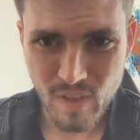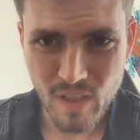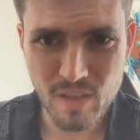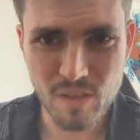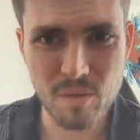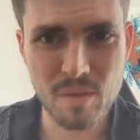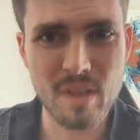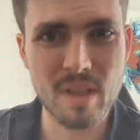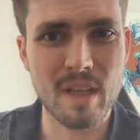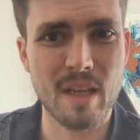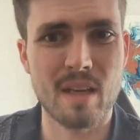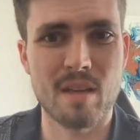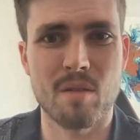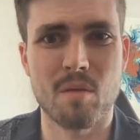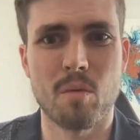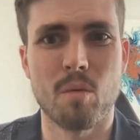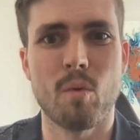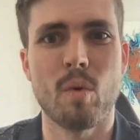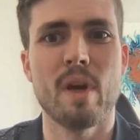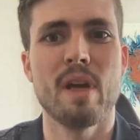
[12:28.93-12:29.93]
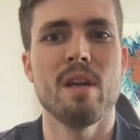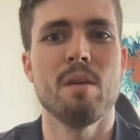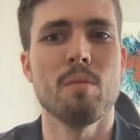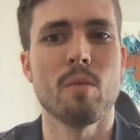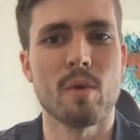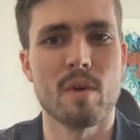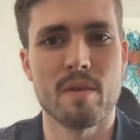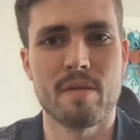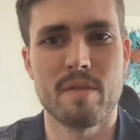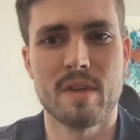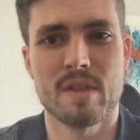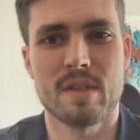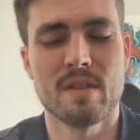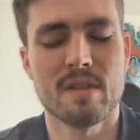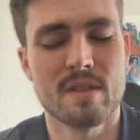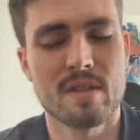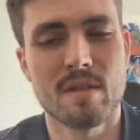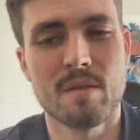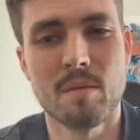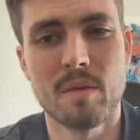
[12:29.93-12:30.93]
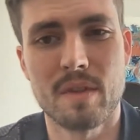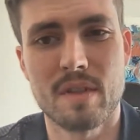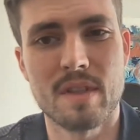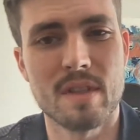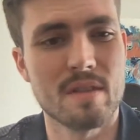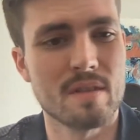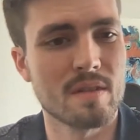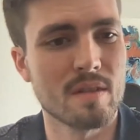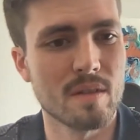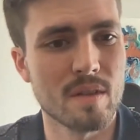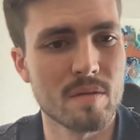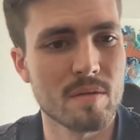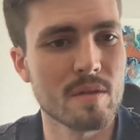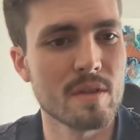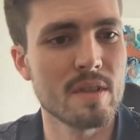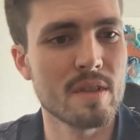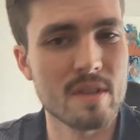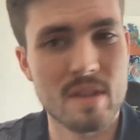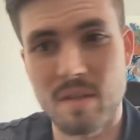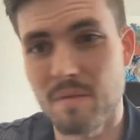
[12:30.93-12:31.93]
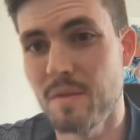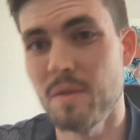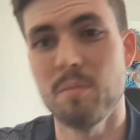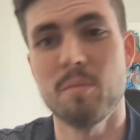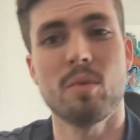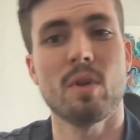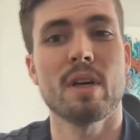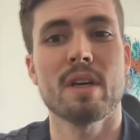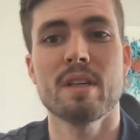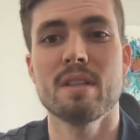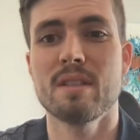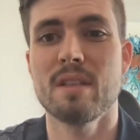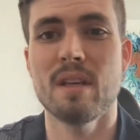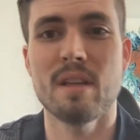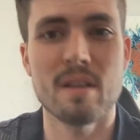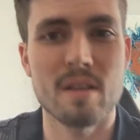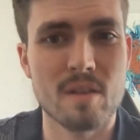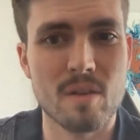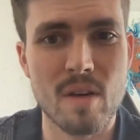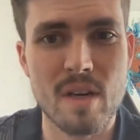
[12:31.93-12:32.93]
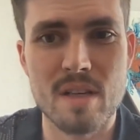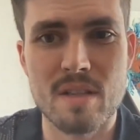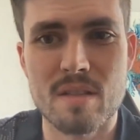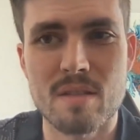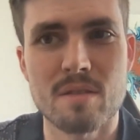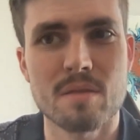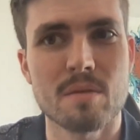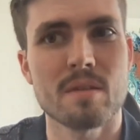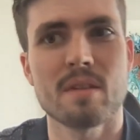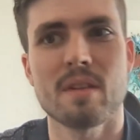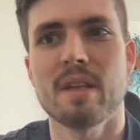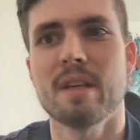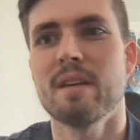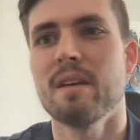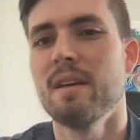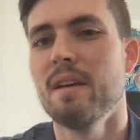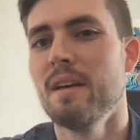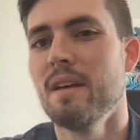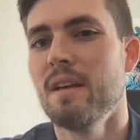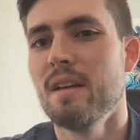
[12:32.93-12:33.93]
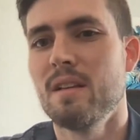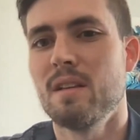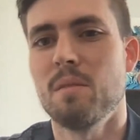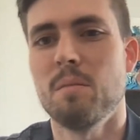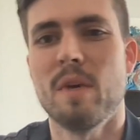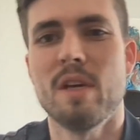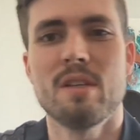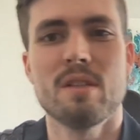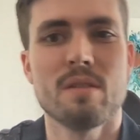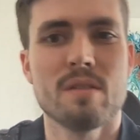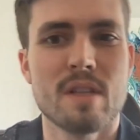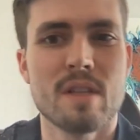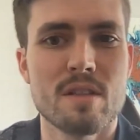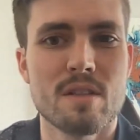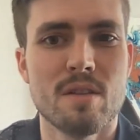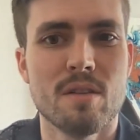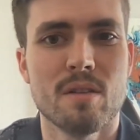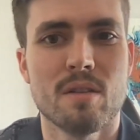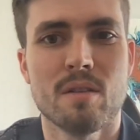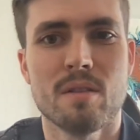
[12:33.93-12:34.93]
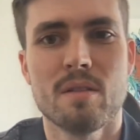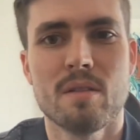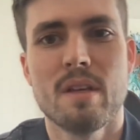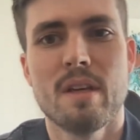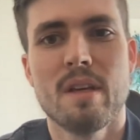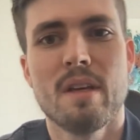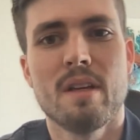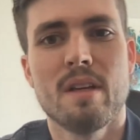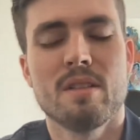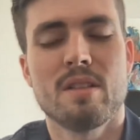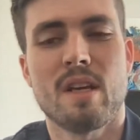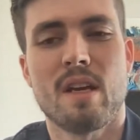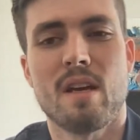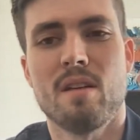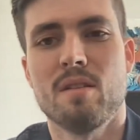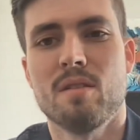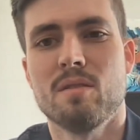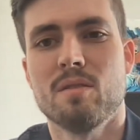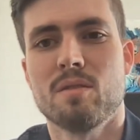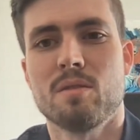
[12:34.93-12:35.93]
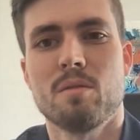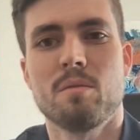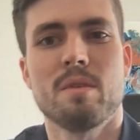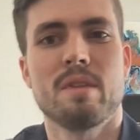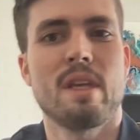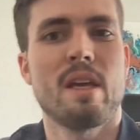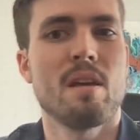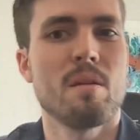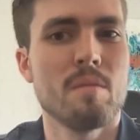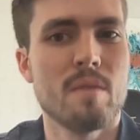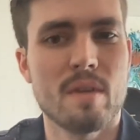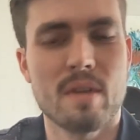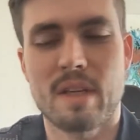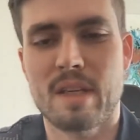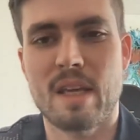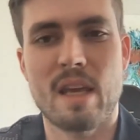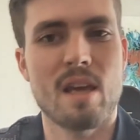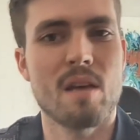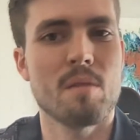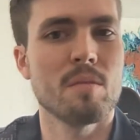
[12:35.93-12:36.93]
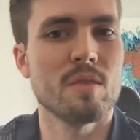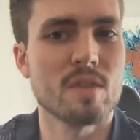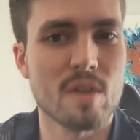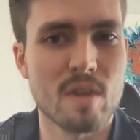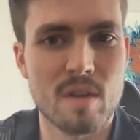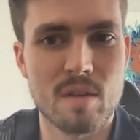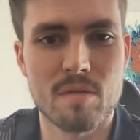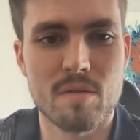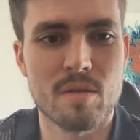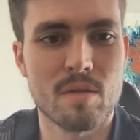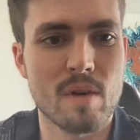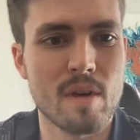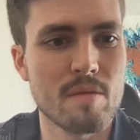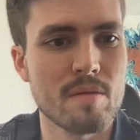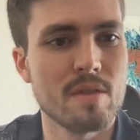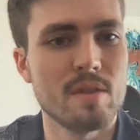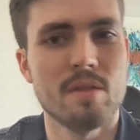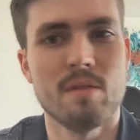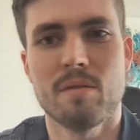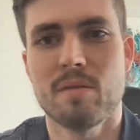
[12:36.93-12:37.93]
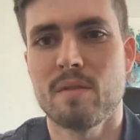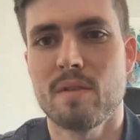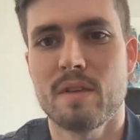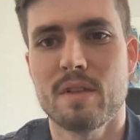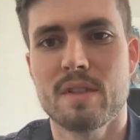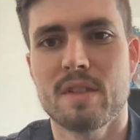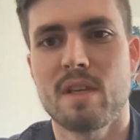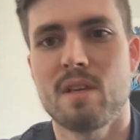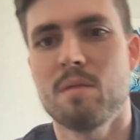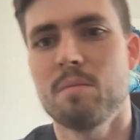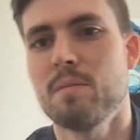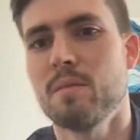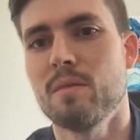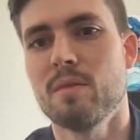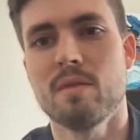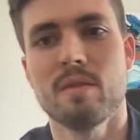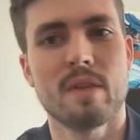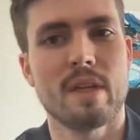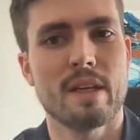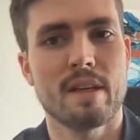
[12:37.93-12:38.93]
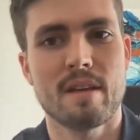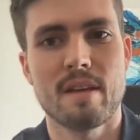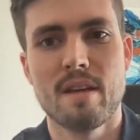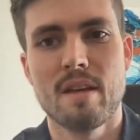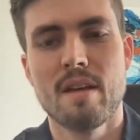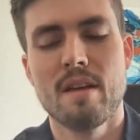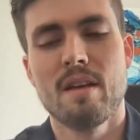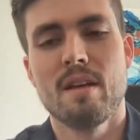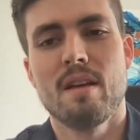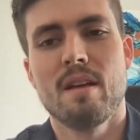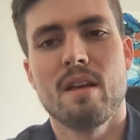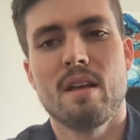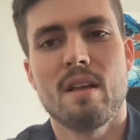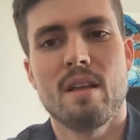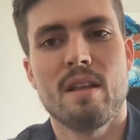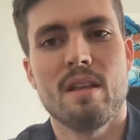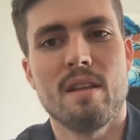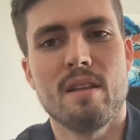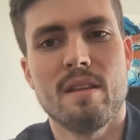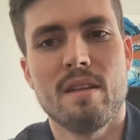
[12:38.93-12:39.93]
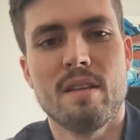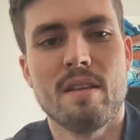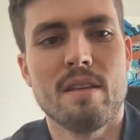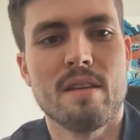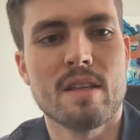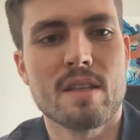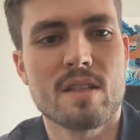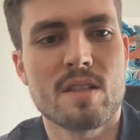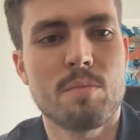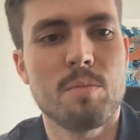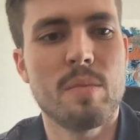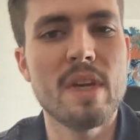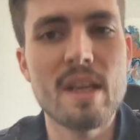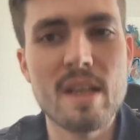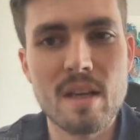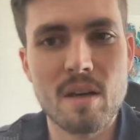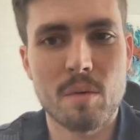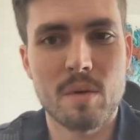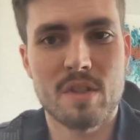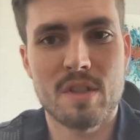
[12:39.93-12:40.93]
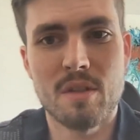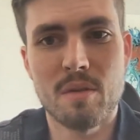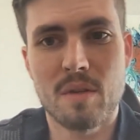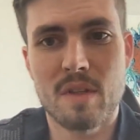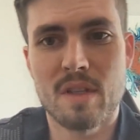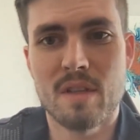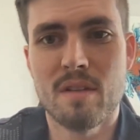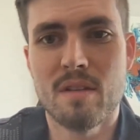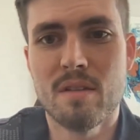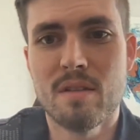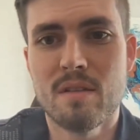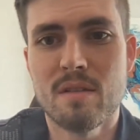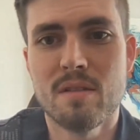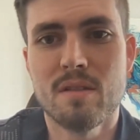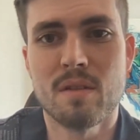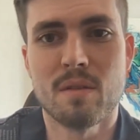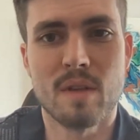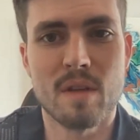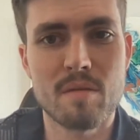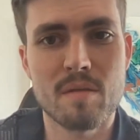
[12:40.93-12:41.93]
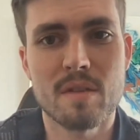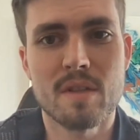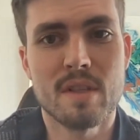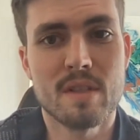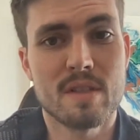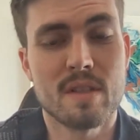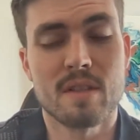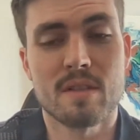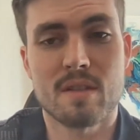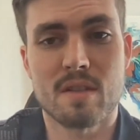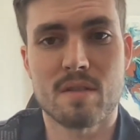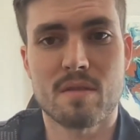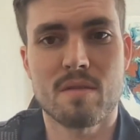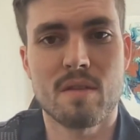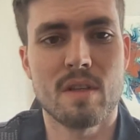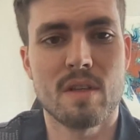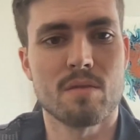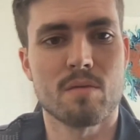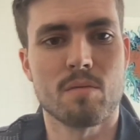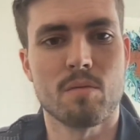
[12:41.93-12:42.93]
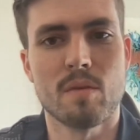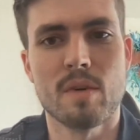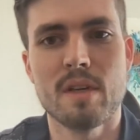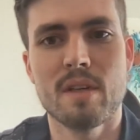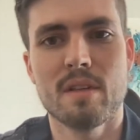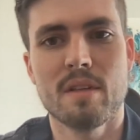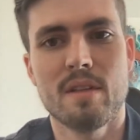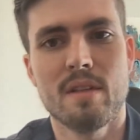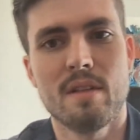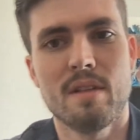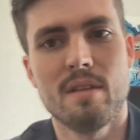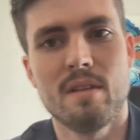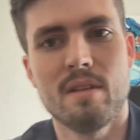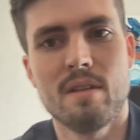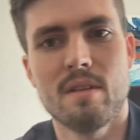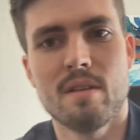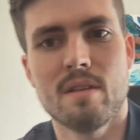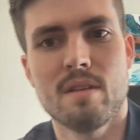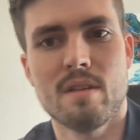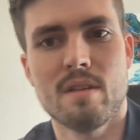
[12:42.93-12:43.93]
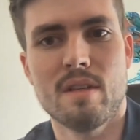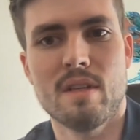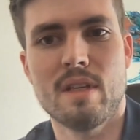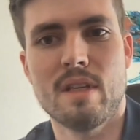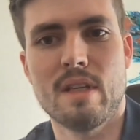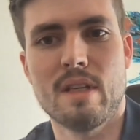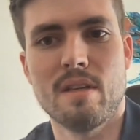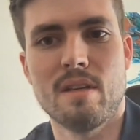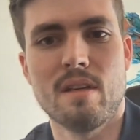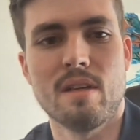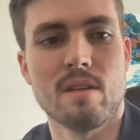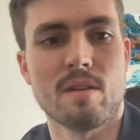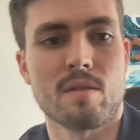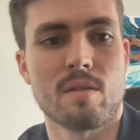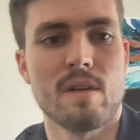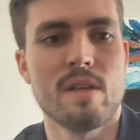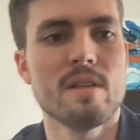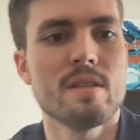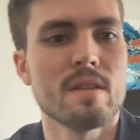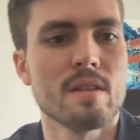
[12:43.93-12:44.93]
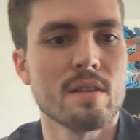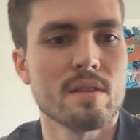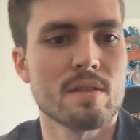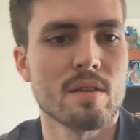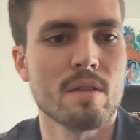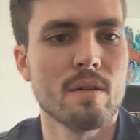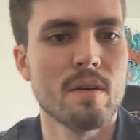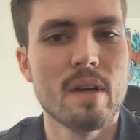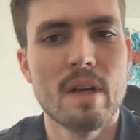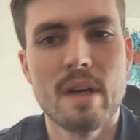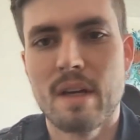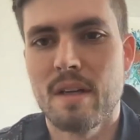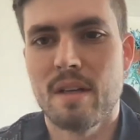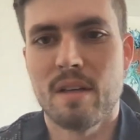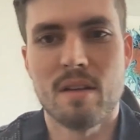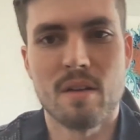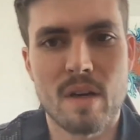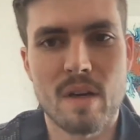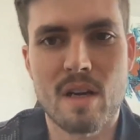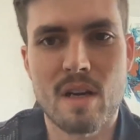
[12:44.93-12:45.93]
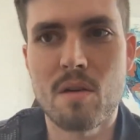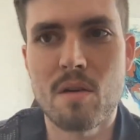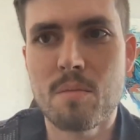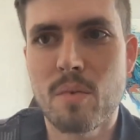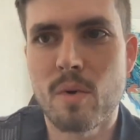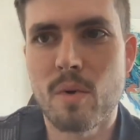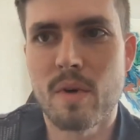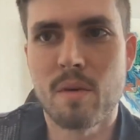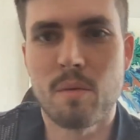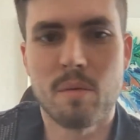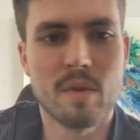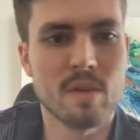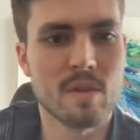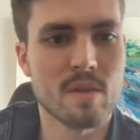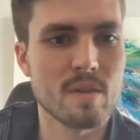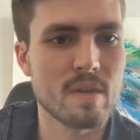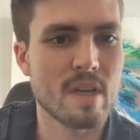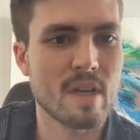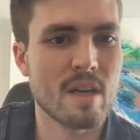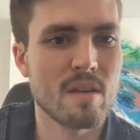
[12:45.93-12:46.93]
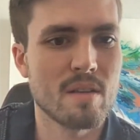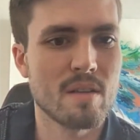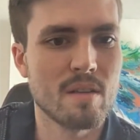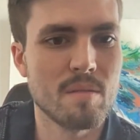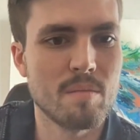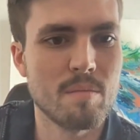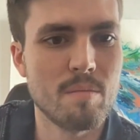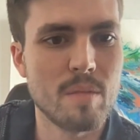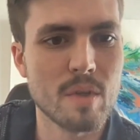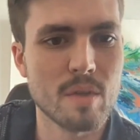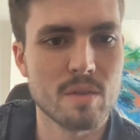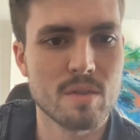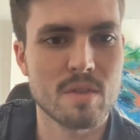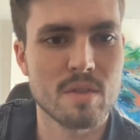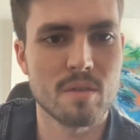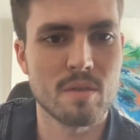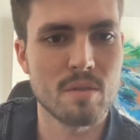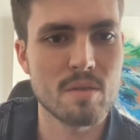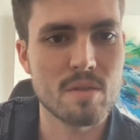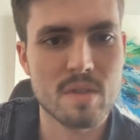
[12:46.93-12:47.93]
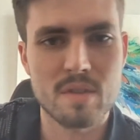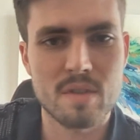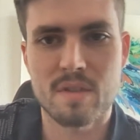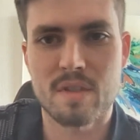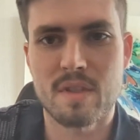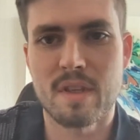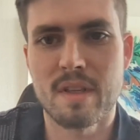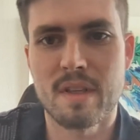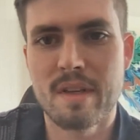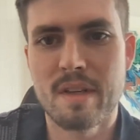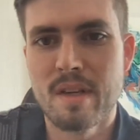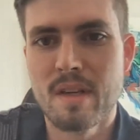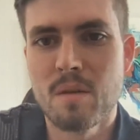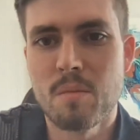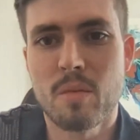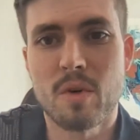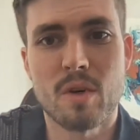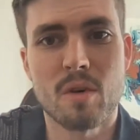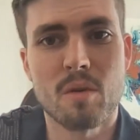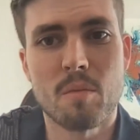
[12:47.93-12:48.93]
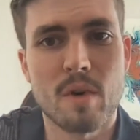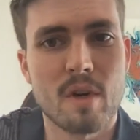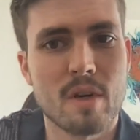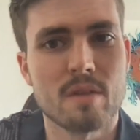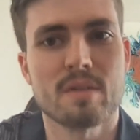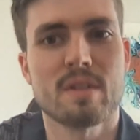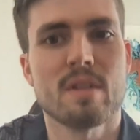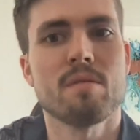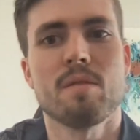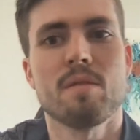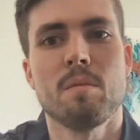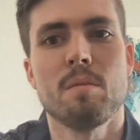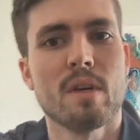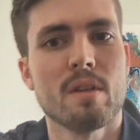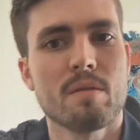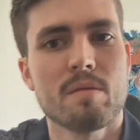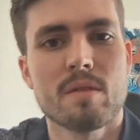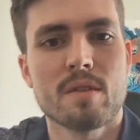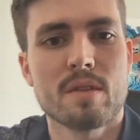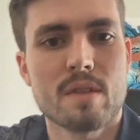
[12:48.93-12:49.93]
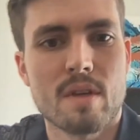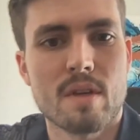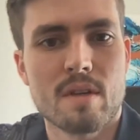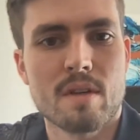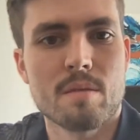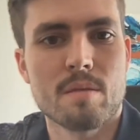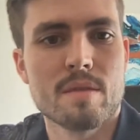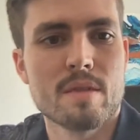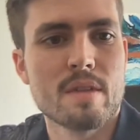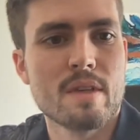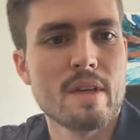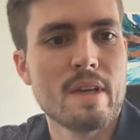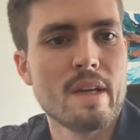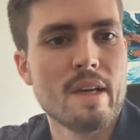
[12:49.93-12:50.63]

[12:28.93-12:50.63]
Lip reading: you can get way more efficient with these deliveries. If you plug into integrations with like the major digital channels or with like Amazon for revenue, for example, like the speed at which you can deliver these things is really increasing. So, at Outpoint, we learned how to build solutions that put up models every month for startups.